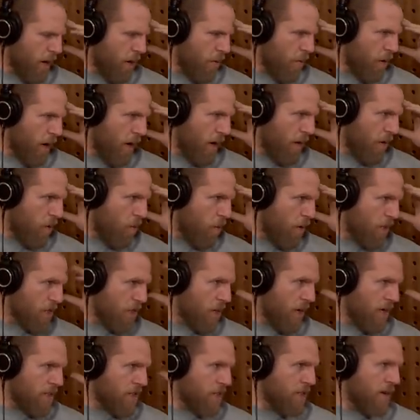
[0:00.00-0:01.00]
I, I
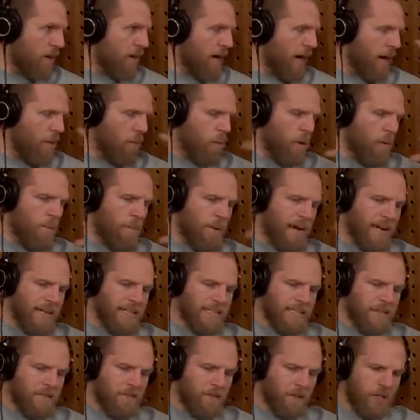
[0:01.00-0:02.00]
always like to know how, what
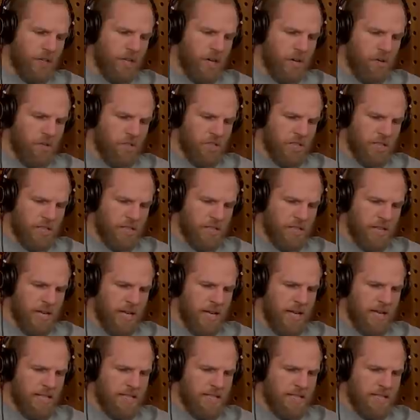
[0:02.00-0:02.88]
makes different coaches